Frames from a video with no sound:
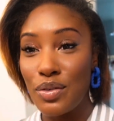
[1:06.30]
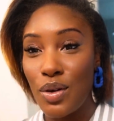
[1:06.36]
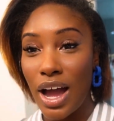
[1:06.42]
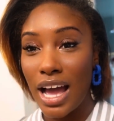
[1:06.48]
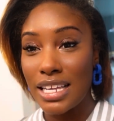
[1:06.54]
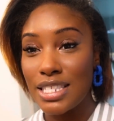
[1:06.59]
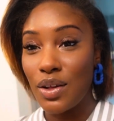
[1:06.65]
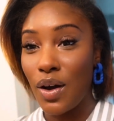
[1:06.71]
you
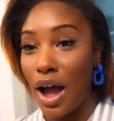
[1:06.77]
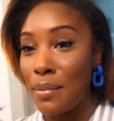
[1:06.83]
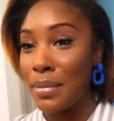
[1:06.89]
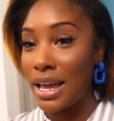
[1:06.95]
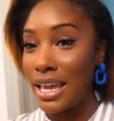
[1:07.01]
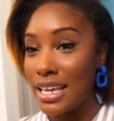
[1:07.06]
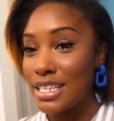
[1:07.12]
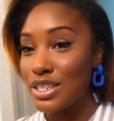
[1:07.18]
guys know, I
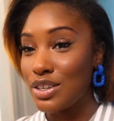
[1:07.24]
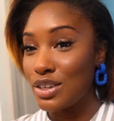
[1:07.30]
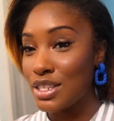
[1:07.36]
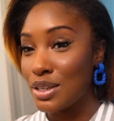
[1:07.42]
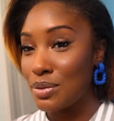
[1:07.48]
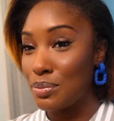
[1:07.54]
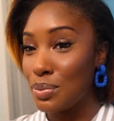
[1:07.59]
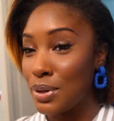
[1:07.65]
might insert
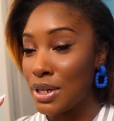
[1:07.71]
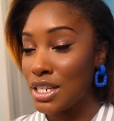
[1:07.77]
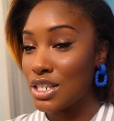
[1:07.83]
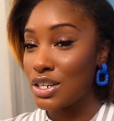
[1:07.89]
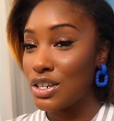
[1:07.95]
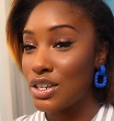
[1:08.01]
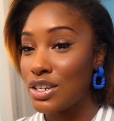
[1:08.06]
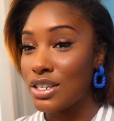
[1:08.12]
some
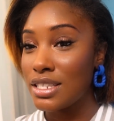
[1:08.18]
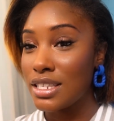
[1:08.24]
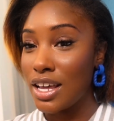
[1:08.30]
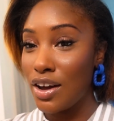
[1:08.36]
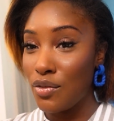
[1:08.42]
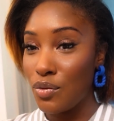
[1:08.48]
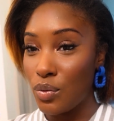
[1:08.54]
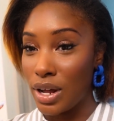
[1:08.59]
pictures
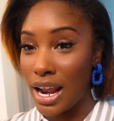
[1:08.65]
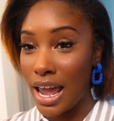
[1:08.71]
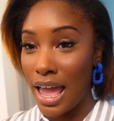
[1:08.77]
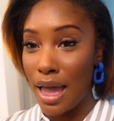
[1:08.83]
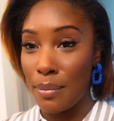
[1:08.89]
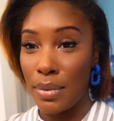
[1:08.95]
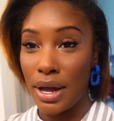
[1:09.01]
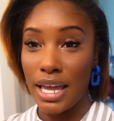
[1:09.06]
of when I
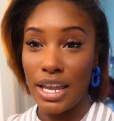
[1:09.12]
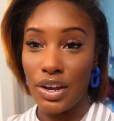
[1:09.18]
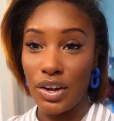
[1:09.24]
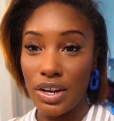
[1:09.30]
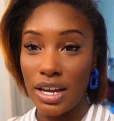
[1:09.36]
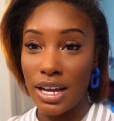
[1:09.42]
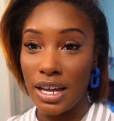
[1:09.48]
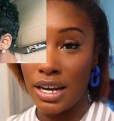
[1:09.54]
had my
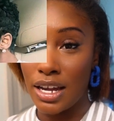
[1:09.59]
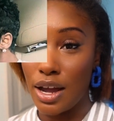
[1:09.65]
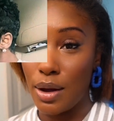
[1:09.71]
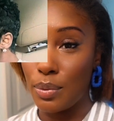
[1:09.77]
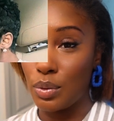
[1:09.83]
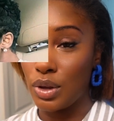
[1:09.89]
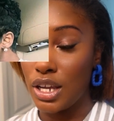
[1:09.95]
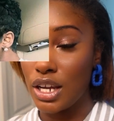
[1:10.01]
hair cut a
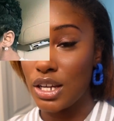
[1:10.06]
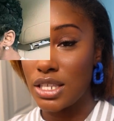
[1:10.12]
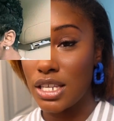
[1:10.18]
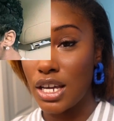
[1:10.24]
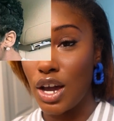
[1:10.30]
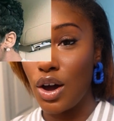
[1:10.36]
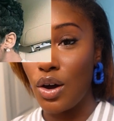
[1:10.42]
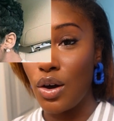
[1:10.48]
couple years
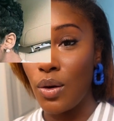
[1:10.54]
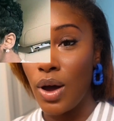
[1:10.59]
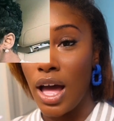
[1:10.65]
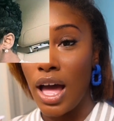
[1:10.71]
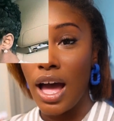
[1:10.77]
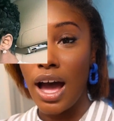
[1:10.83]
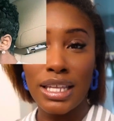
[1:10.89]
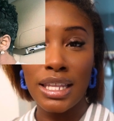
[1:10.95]
ago.
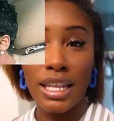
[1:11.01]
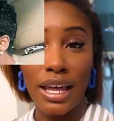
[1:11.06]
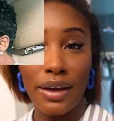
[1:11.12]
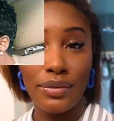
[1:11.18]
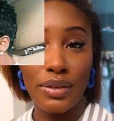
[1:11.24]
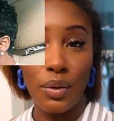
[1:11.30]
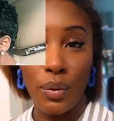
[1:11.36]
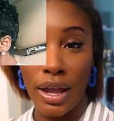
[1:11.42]
I really
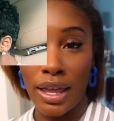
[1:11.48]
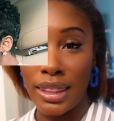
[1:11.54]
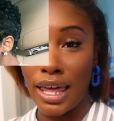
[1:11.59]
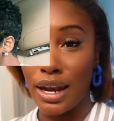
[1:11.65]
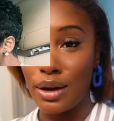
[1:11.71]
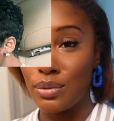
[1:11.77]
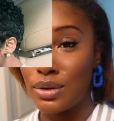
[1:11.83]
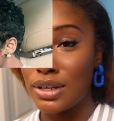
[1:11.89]
love the way
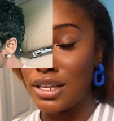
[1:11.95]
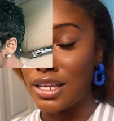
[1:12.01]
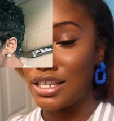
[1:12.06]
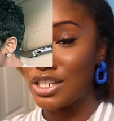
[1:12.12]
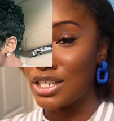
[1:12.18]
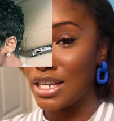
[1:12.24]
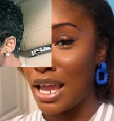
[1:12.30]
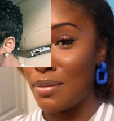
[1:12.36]
that it
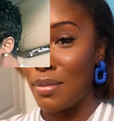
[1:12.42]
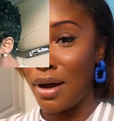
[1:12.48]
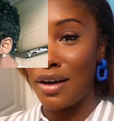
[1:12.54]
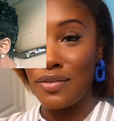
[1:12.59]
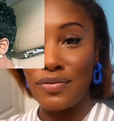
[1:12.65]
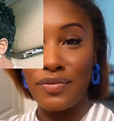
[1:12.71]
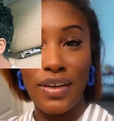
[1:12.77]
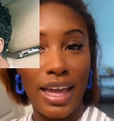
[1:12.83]
shaped my
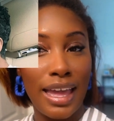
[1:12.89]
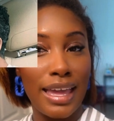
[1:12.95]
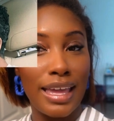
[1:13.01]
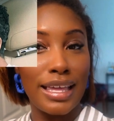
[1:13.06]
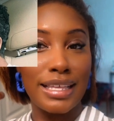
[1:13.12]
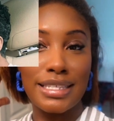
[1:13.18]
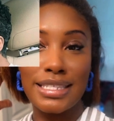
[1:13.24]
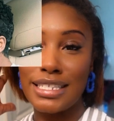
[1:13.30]

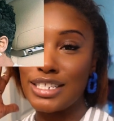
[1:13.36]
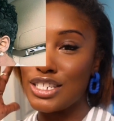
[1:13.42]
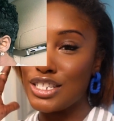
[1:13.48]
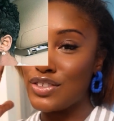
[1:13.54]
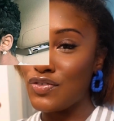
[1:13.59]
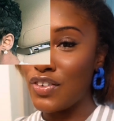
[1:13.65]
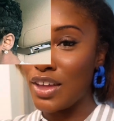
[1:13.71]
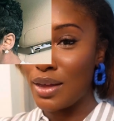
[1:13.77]
face. It
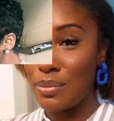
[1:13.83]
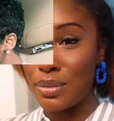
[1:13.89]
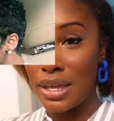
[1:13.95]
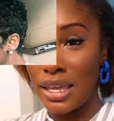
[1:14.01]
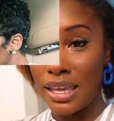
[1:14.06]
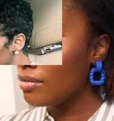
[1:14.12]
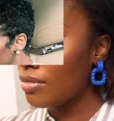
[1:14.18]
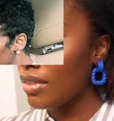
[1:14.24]
just fit
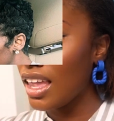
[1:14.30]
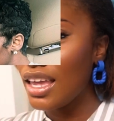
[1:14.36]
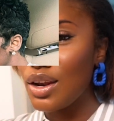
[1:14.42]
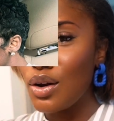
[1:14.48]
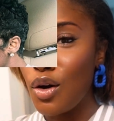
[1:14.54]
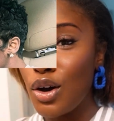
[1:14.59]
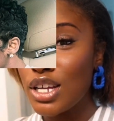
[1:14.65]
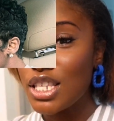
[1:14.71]
me.
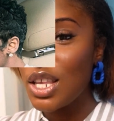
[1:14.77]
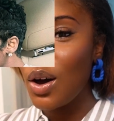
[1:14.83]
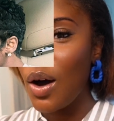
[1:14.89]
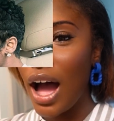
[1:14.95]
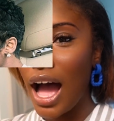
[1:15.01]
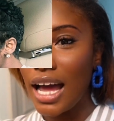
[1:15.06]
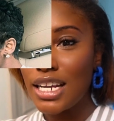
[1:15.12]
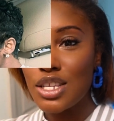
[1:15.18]
And also,
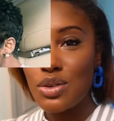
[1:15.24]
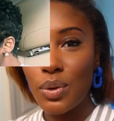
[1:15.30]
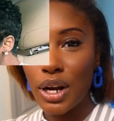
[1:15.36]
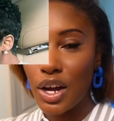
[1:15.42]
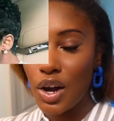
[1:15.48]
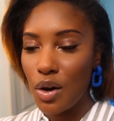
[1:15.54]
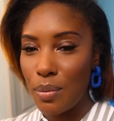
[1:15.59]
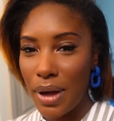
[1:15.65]
I just want
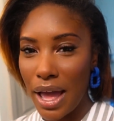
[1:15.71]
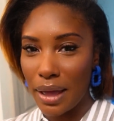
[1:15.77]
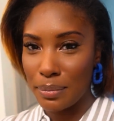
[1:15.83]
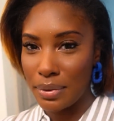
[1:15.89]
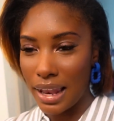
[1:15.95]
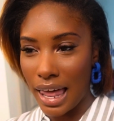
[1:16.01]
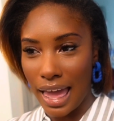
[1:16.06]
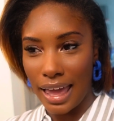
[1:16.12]
to go
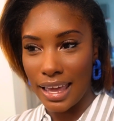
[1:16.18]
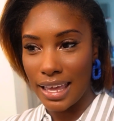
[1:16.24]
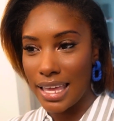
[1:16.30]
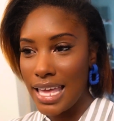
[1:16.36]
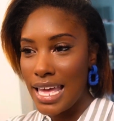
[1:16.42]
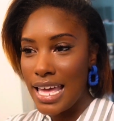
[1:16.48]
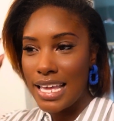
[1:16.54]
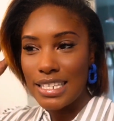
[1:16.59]
back
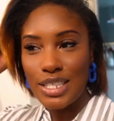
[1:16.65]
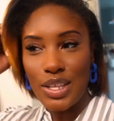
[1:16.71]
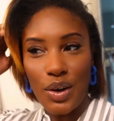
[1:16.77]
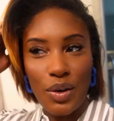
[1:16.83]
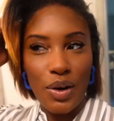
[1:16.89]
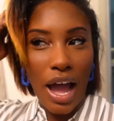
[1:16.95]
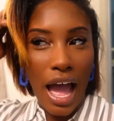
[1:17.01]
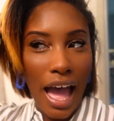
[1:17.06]
black.
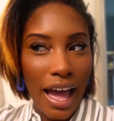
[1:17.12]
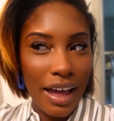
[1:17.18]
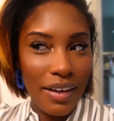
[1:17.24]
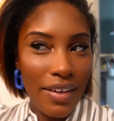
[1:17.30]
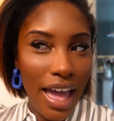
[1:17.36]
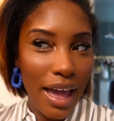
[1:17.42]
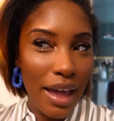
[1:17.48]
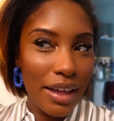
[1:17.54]
So
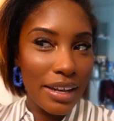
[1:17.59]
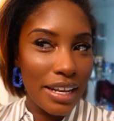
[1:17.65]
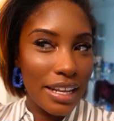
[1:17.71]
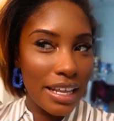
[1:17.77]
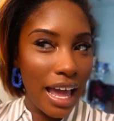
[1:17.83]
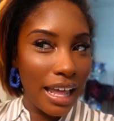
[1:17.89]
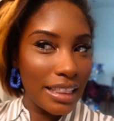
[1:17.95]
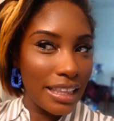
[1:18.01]
I
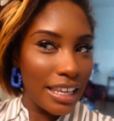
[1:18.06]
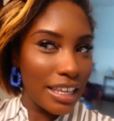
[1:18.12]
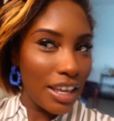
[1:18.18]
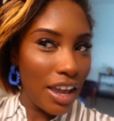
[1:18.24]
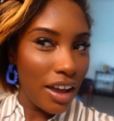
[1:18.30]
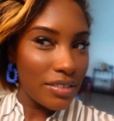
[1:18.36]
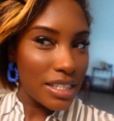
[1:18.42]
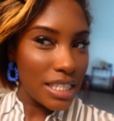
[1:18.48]
think
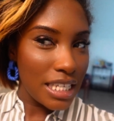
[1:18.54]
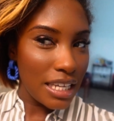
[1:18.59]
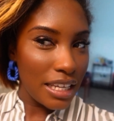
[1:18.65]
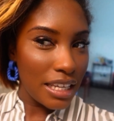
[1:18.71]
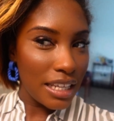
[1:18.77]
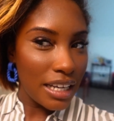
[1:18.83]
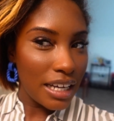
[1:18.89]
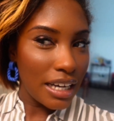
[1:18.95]
y'all
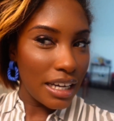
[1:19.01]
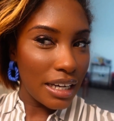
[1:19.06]
seen,